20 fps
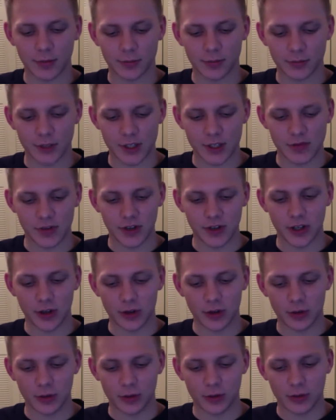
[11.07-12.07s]
This
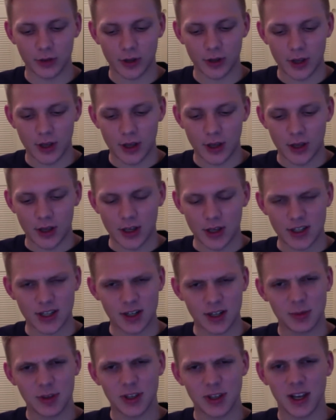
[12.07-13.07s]
video is going
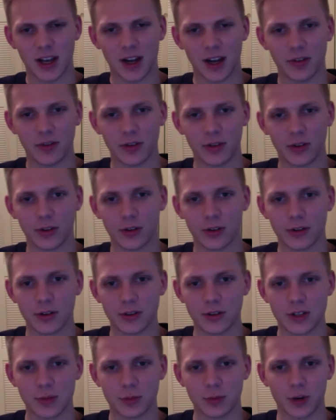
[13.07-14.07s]
to be kind of
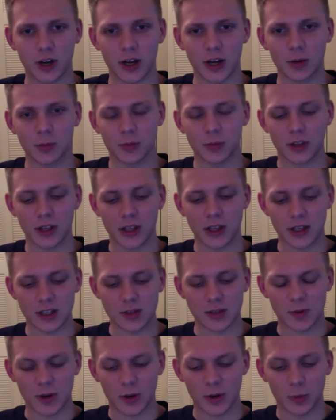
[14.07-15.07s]
some random things
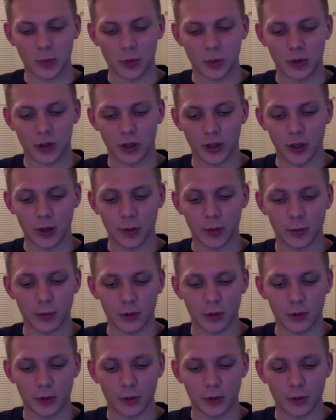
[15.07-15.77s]
about boot camp.